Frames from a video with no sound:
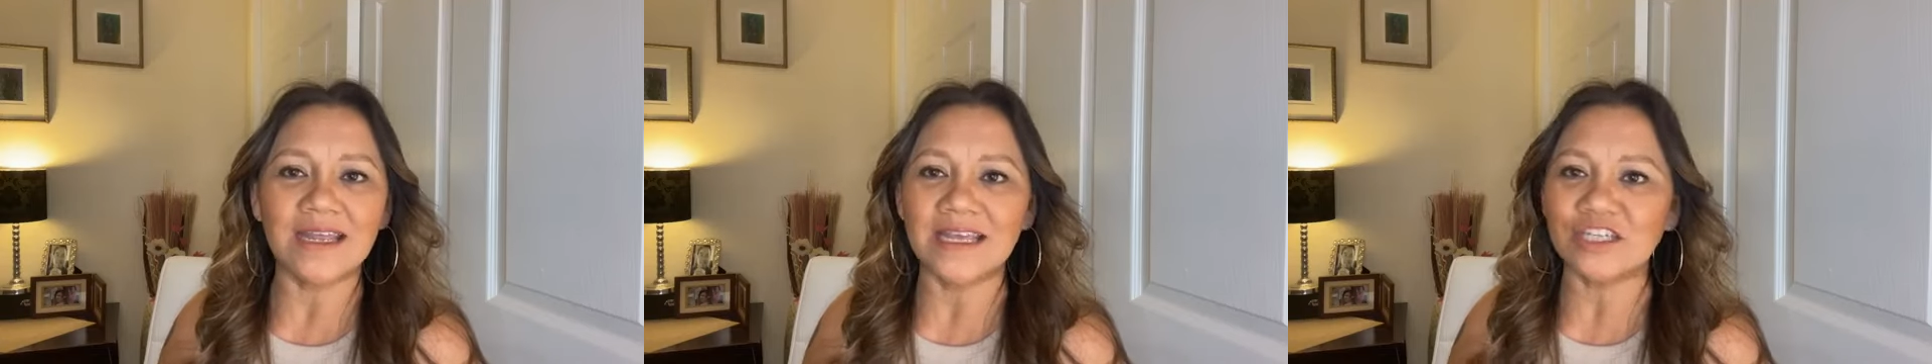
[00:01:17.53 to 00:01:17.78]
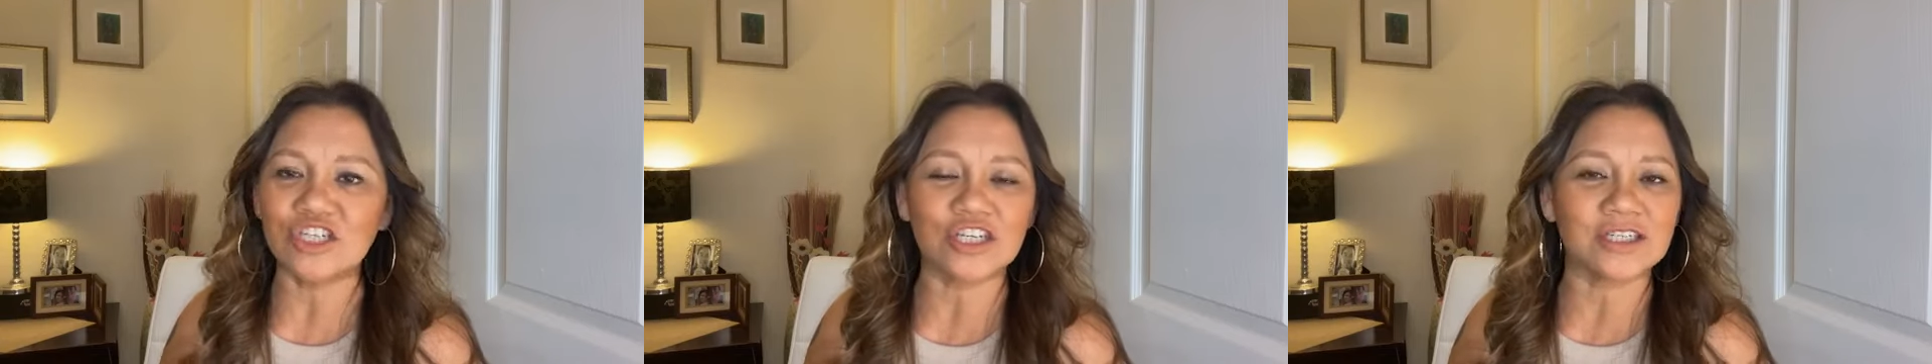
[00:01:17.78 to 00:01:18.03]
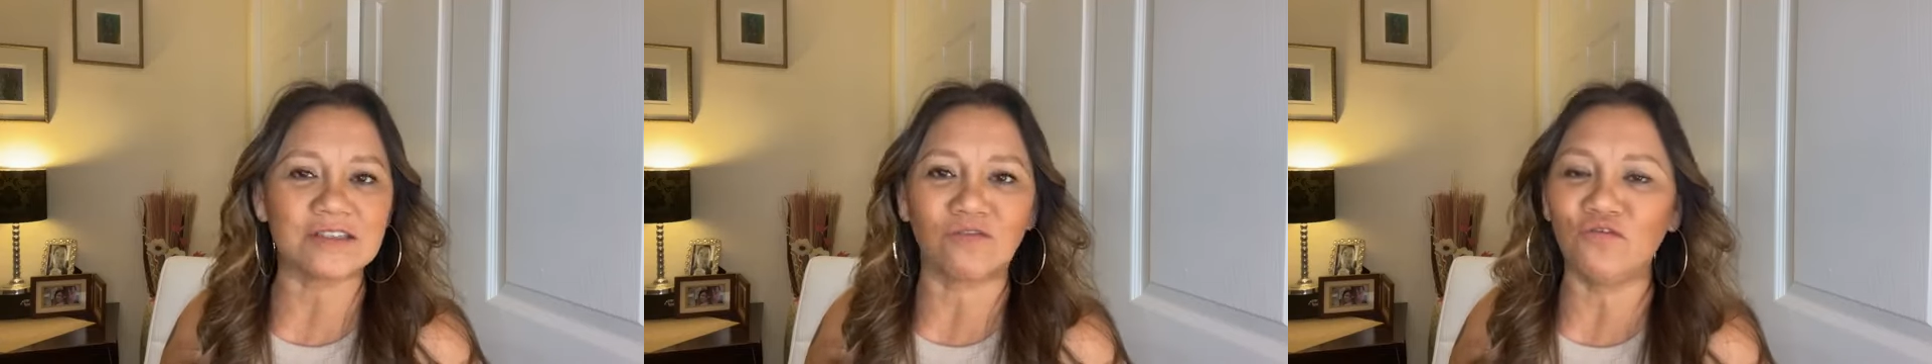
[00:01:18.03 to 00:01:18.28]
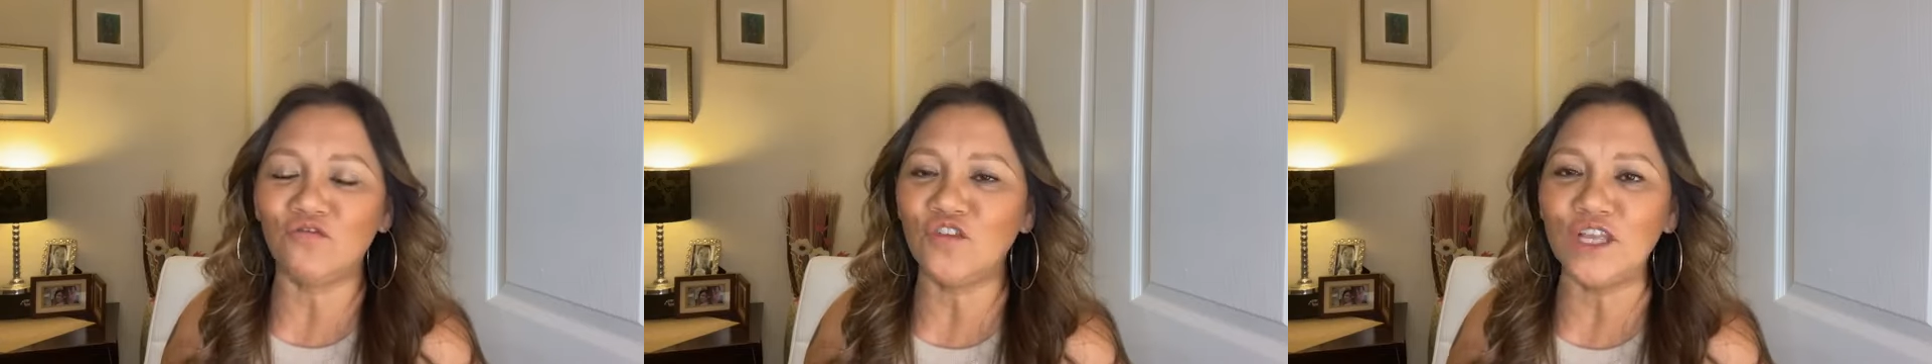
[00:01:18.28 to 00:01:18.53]
it just
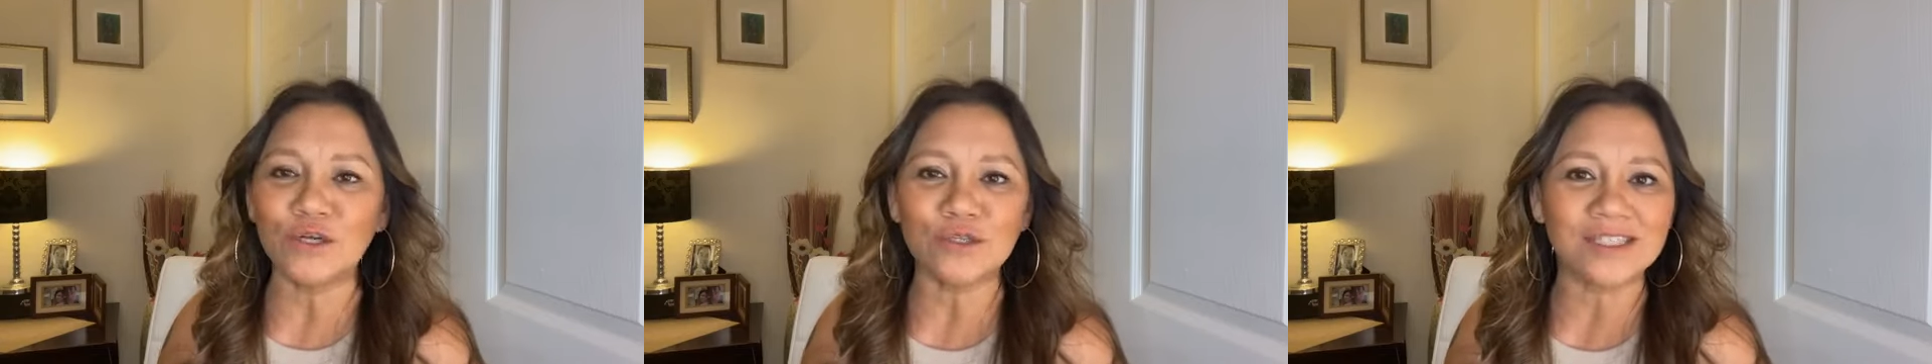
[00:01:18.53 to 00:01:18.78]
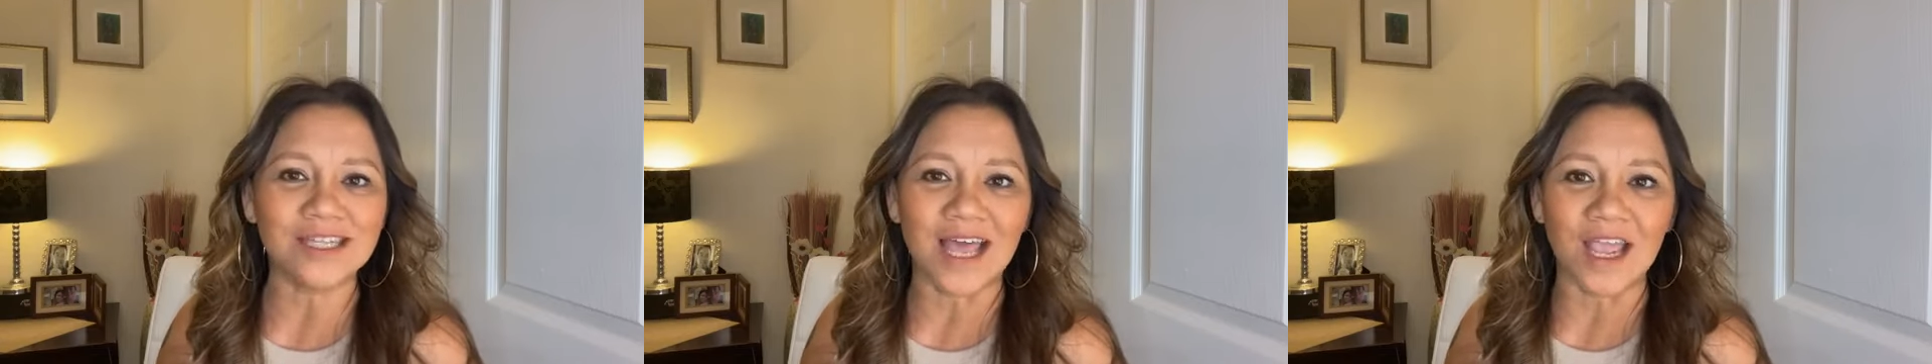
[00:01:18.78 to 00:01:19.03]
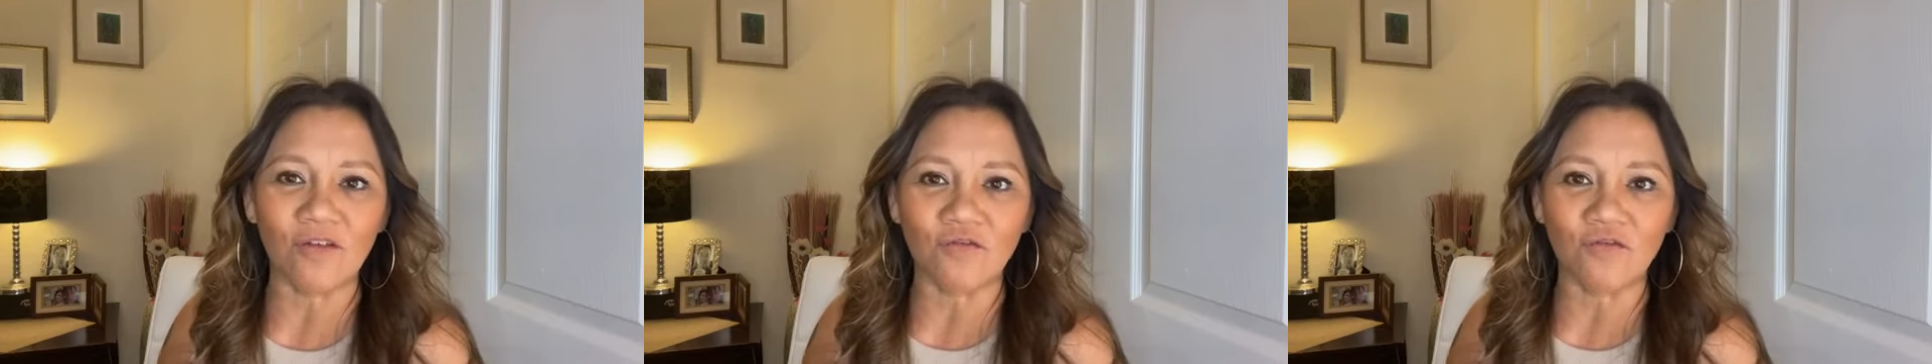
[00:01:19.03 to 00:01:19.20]
feels like